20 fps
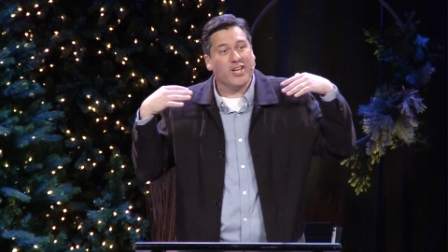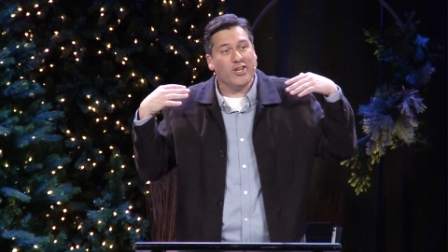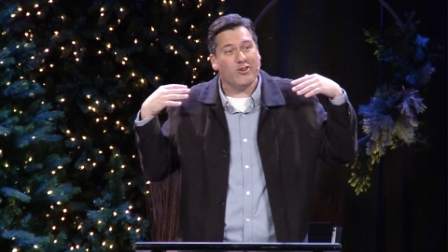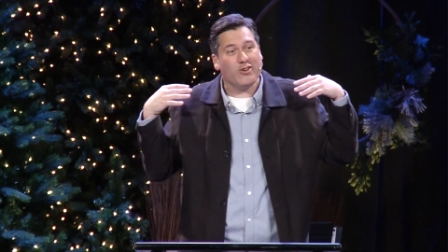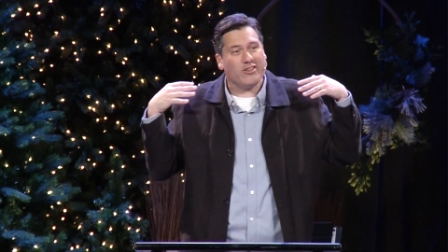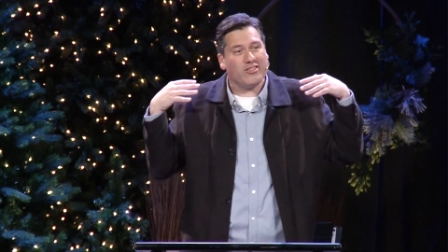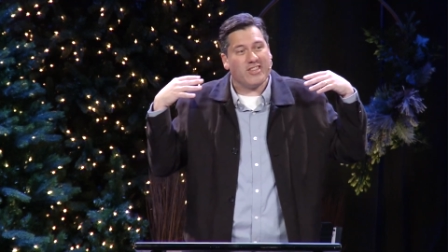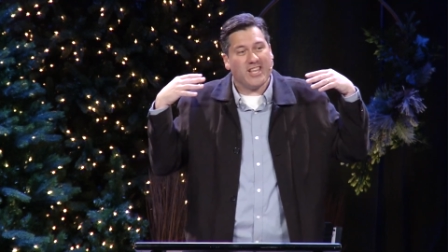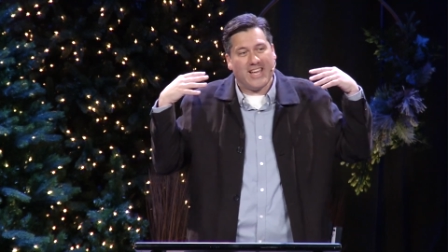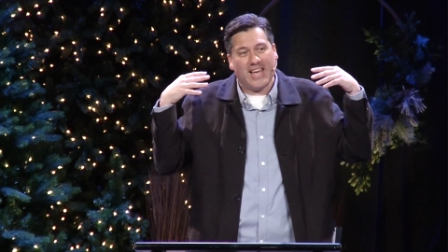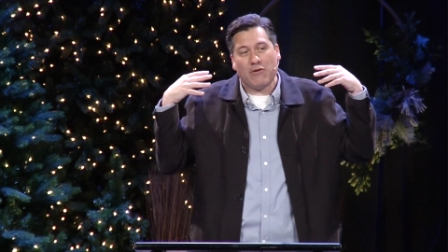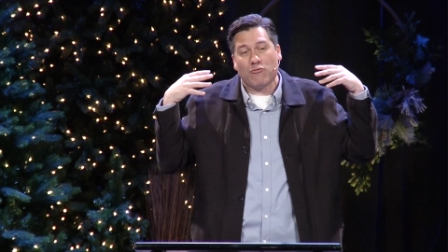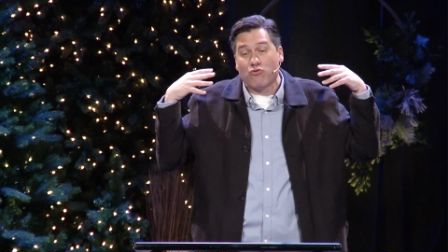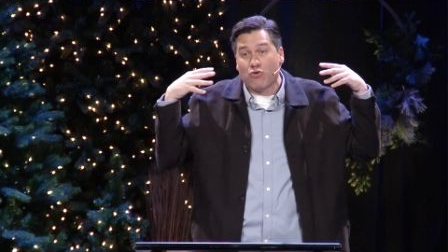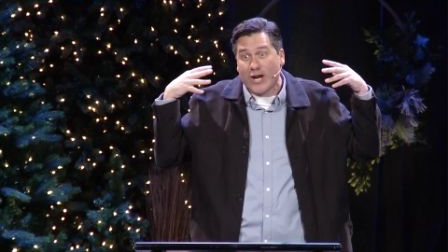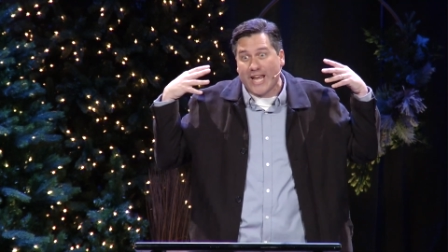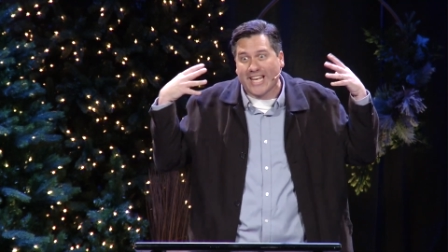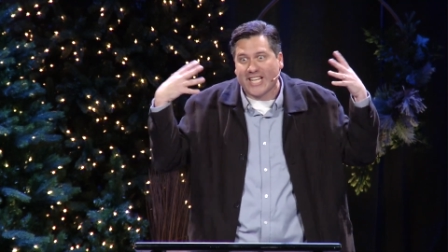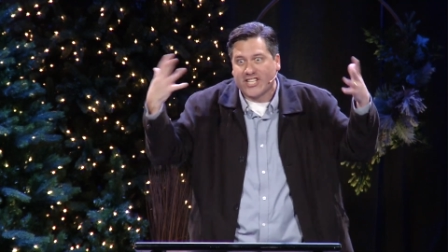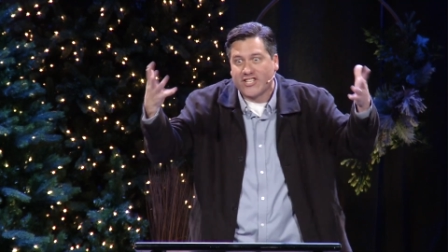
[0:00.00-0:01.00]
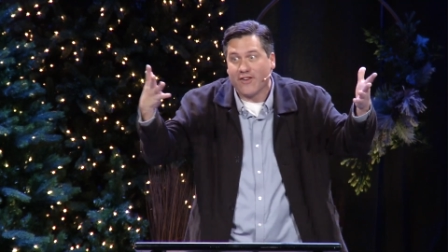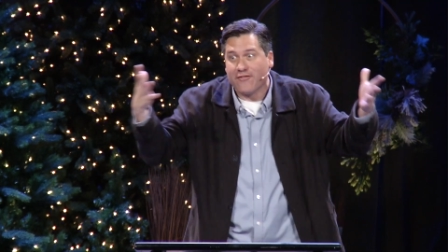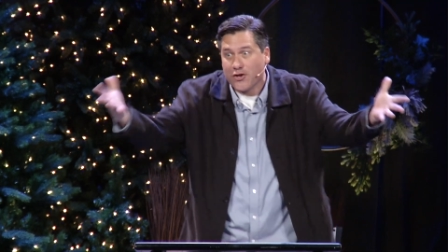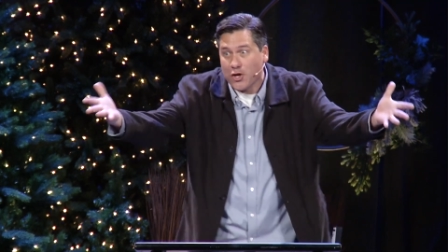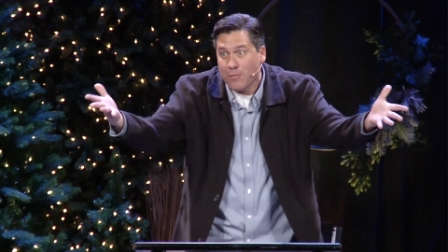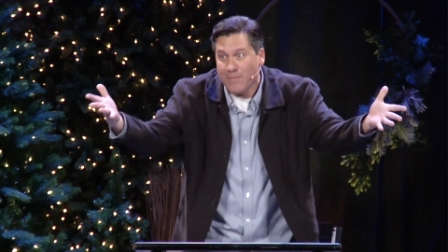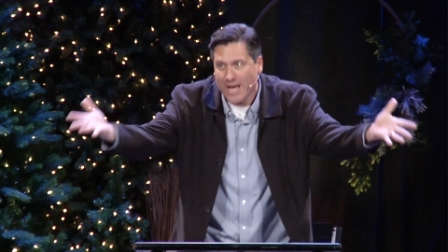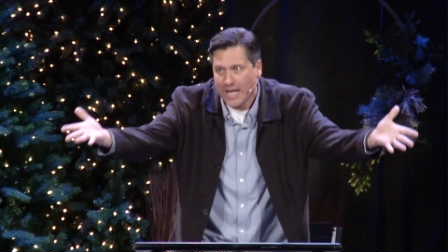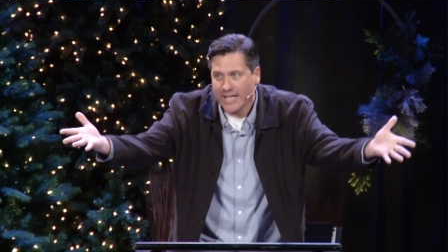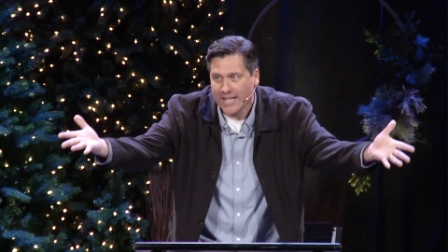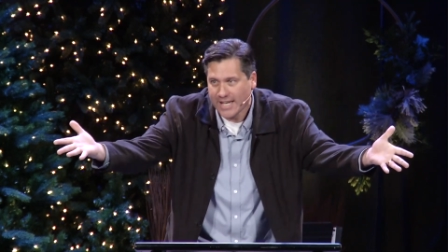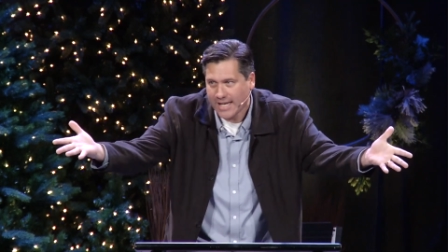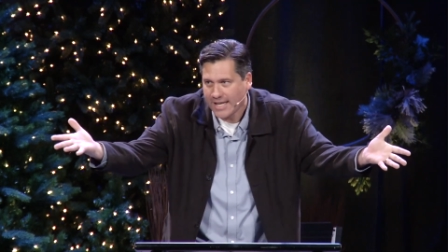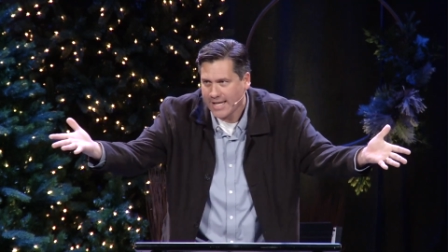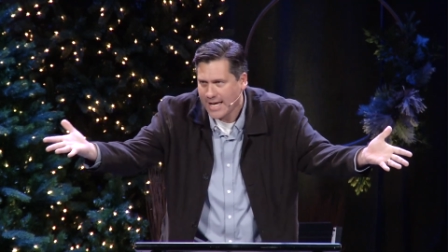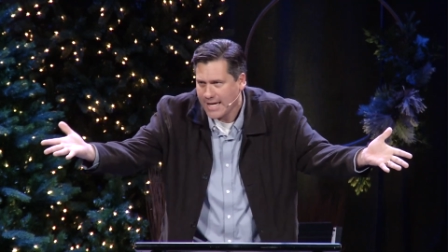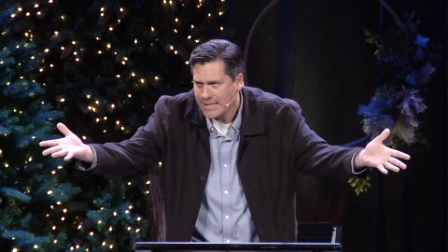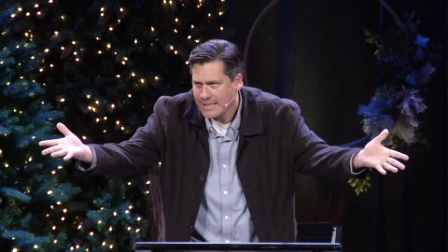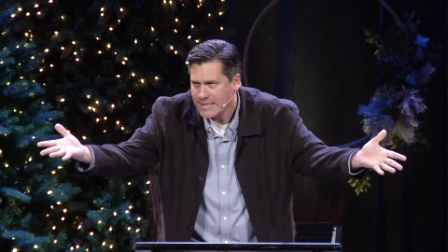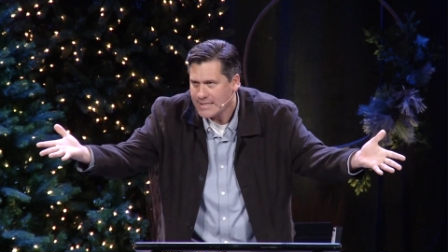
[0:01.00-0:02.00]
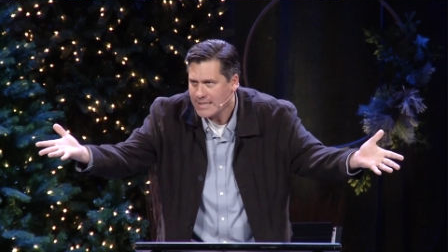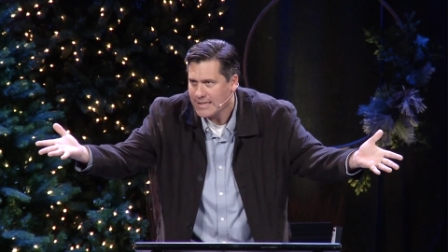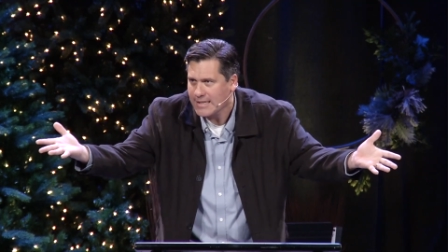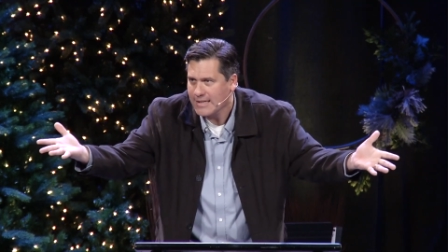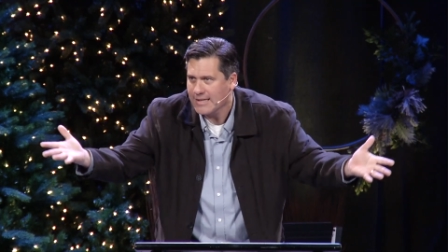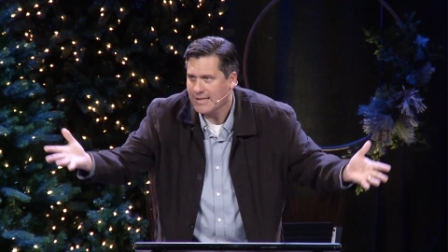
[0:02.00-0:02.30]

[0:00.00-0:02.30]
you, it reeks of humility, yes?